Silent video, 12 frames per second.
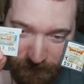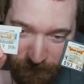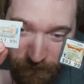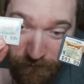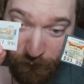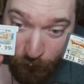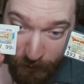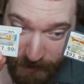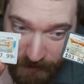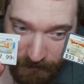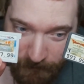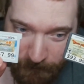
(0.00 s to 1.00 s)
for
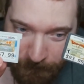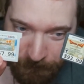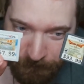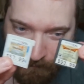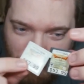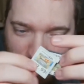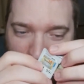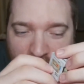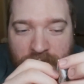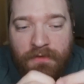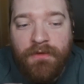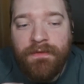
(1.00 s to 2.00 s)
free. It's like,
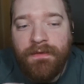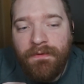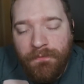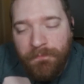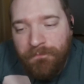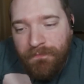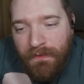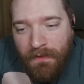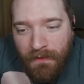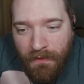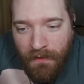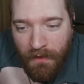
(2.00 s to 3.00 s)
that's a good deal.
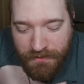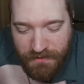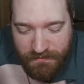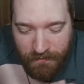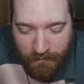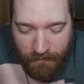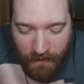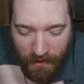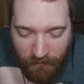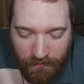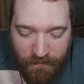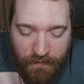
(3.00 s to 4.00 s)
And then I
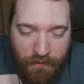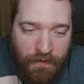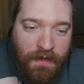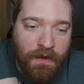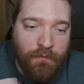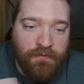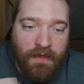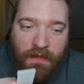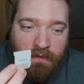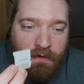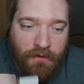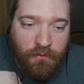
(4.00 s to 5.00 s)
looked on the thing and it was like,
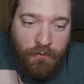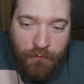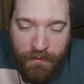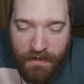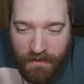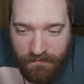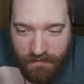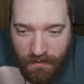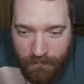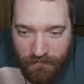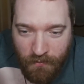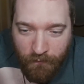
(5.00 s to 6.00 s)
it didn't include 3DS
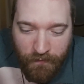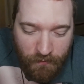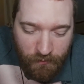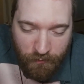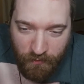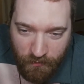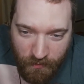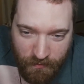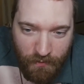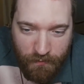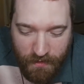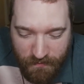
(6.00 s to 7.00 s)
games. It only included
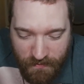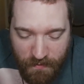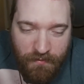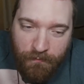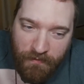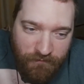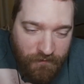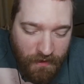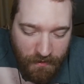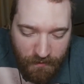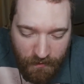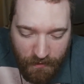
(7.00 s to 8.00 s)
Nintendo DS games. And I'm like,
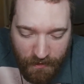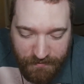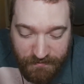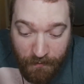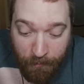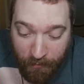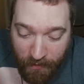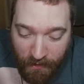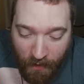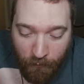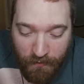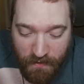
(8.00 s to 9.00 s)
fuck. And she's like, but
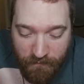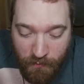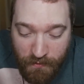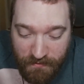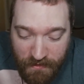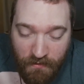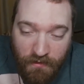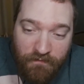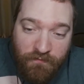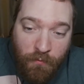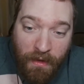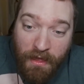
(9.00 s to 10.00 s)
I will give you a deal.
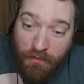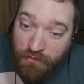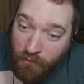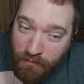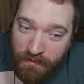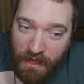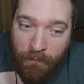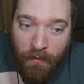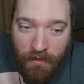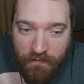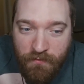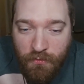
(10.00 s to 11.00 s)
If you buy a third game,
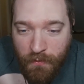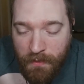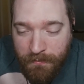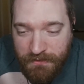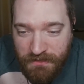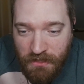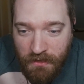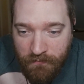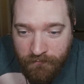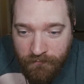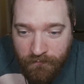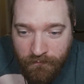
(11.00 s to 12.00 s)
I'll give you 20%
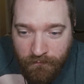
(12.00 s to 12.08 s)
off.